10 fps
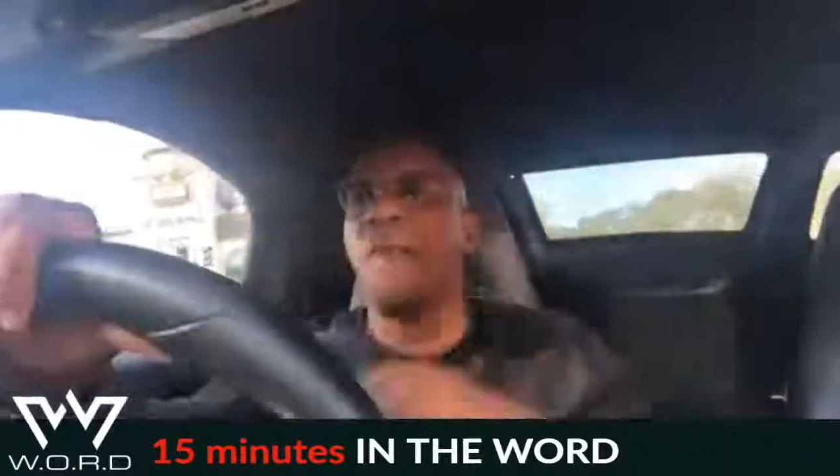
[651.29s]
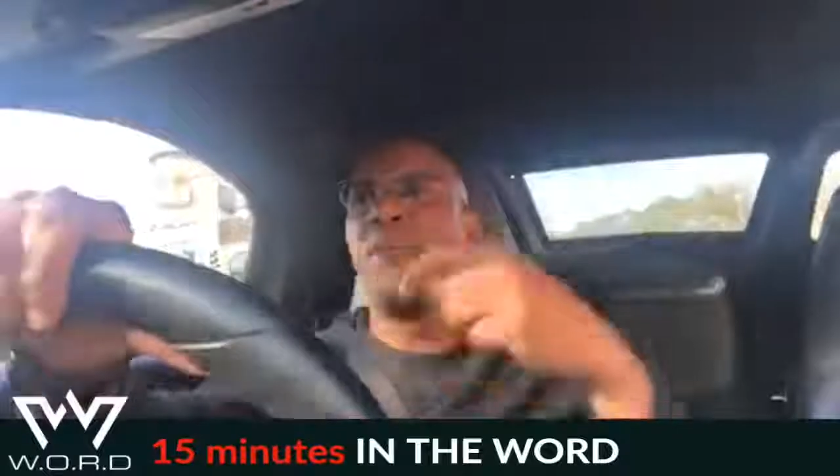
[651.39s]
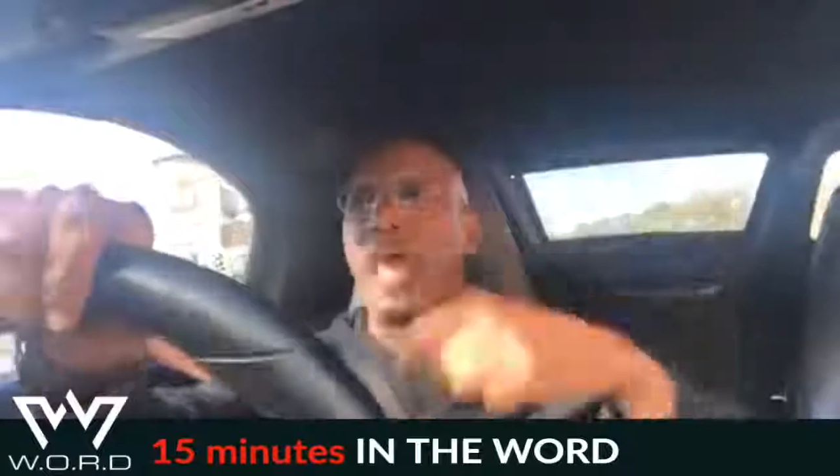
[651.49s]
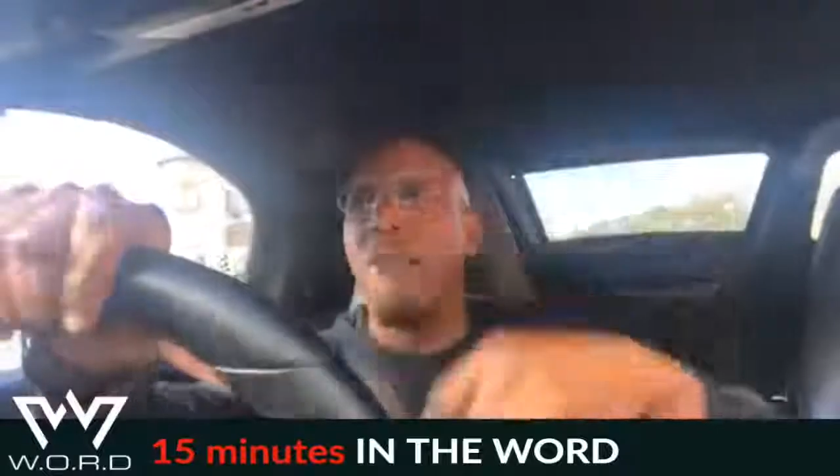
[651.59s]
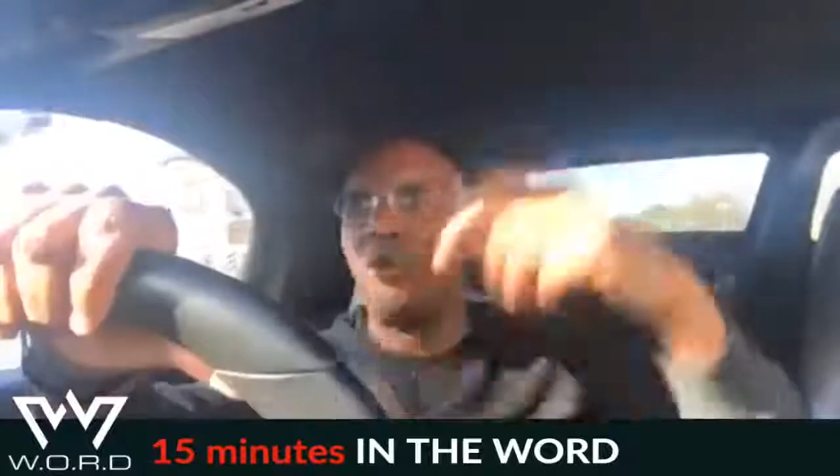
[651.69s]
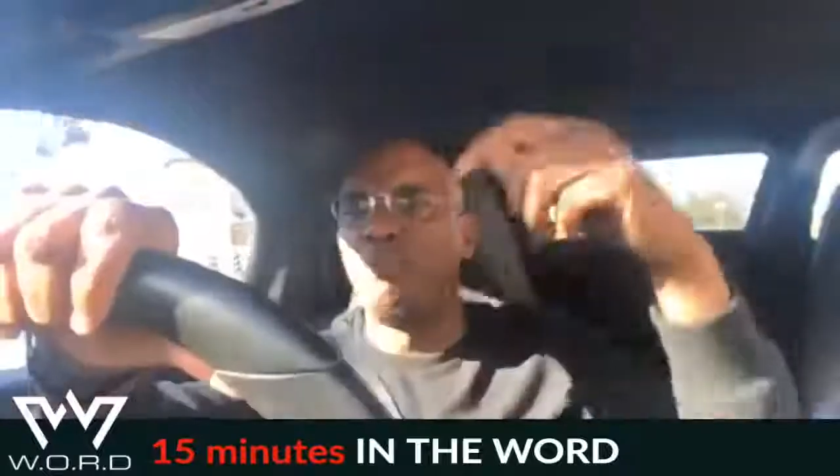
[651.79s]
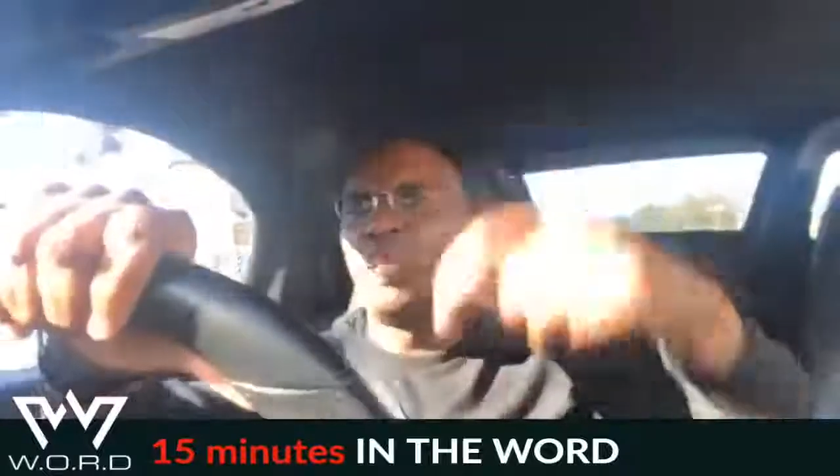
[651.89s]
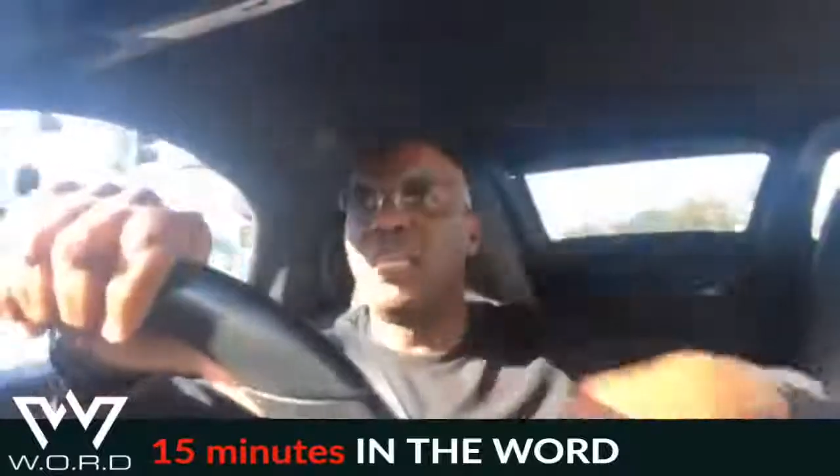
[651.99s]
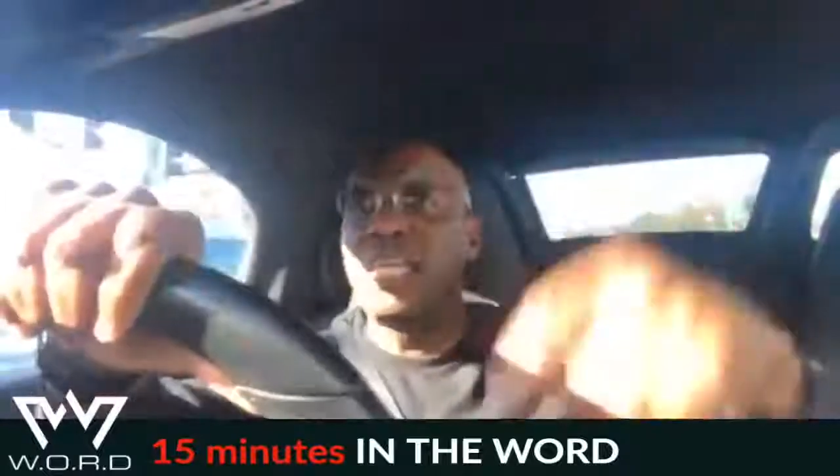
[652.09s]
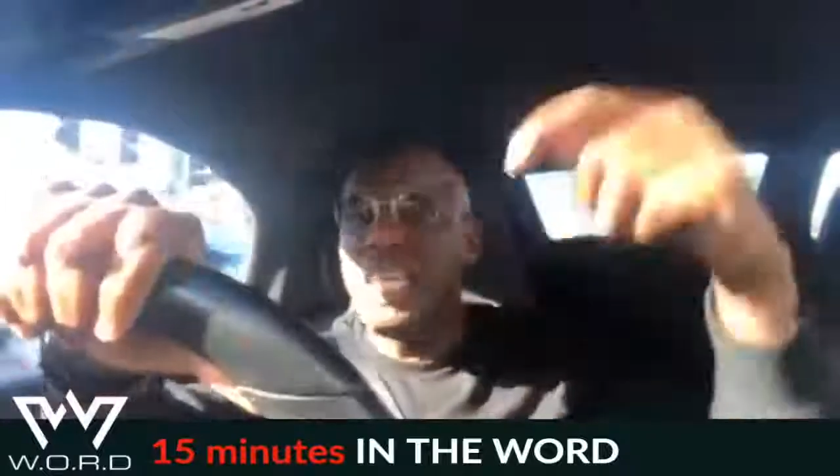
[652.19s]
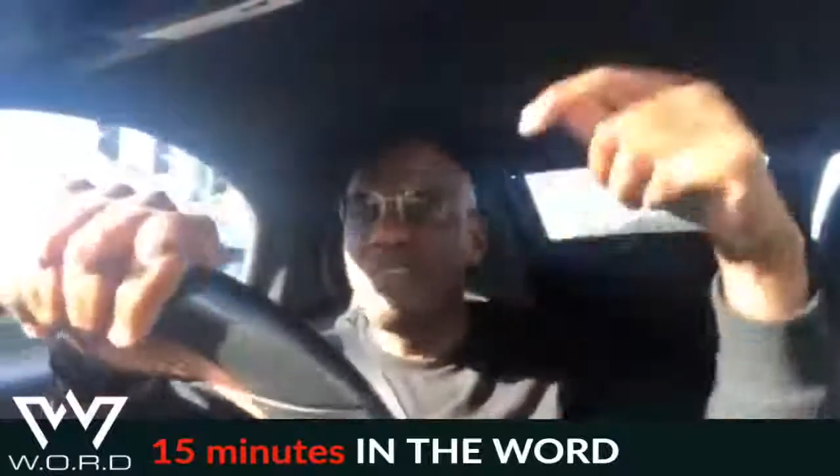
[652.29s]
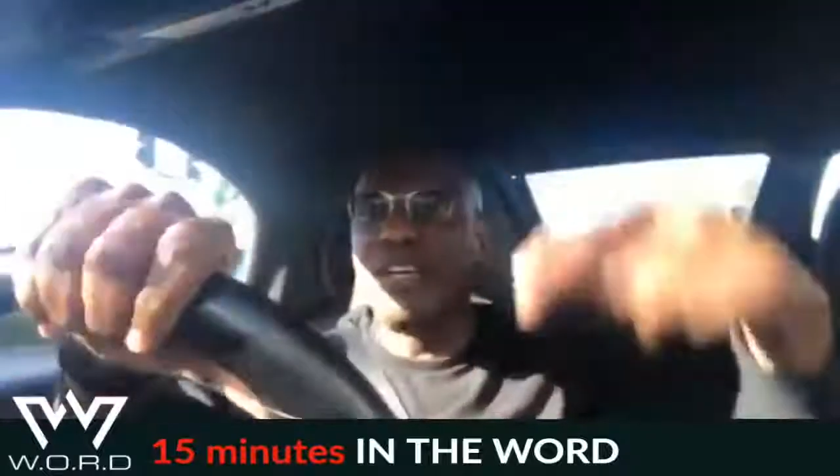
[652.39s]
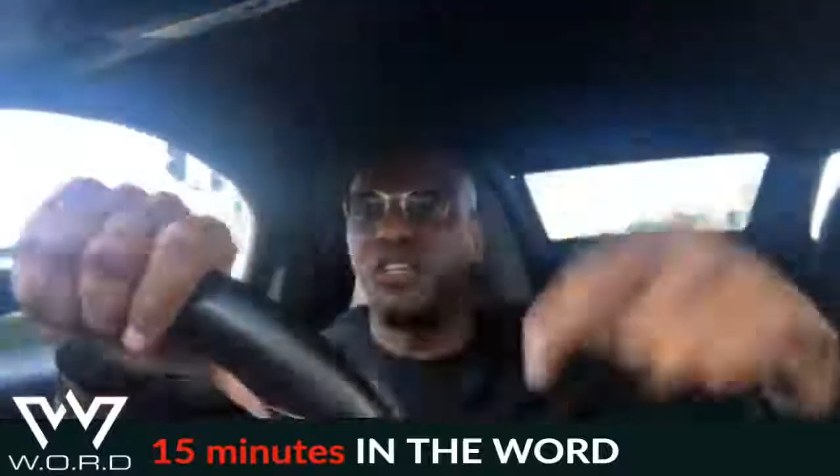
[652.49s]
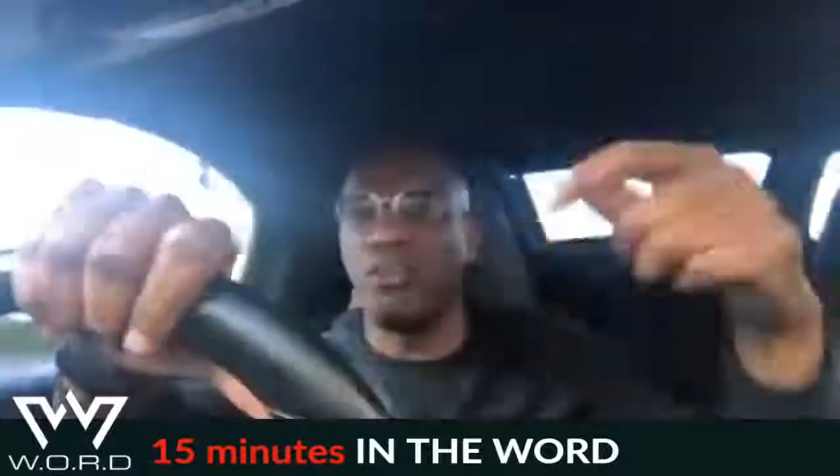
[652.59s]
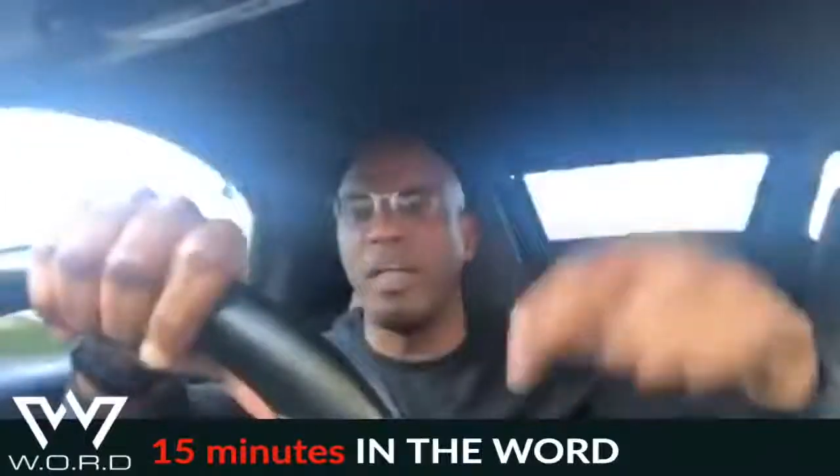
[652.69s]
but I'm going to believe
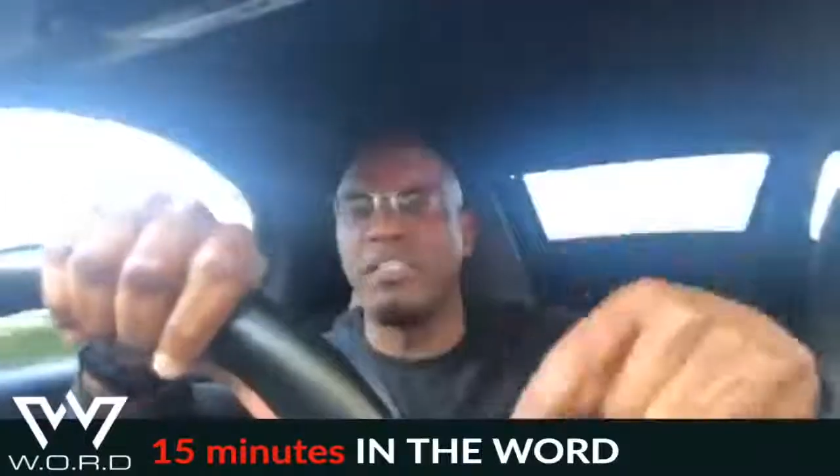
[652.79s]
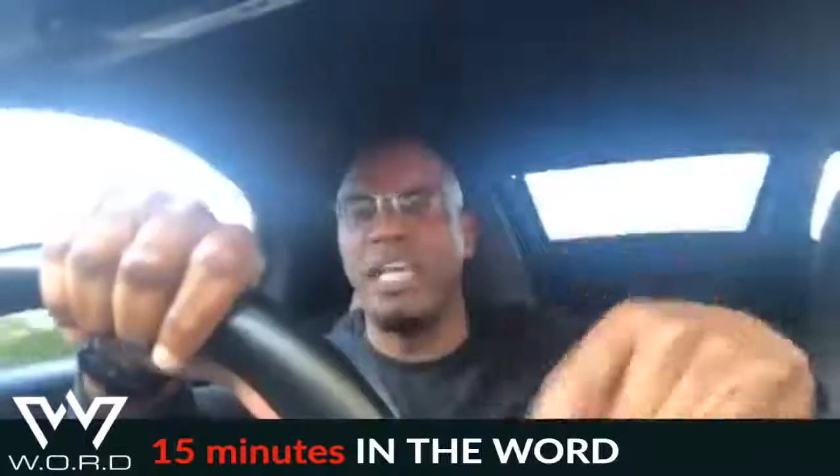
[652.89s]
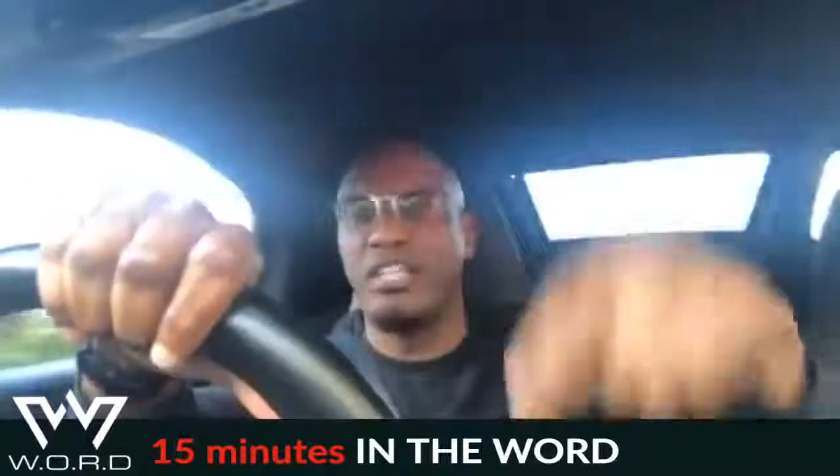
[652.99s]
and trust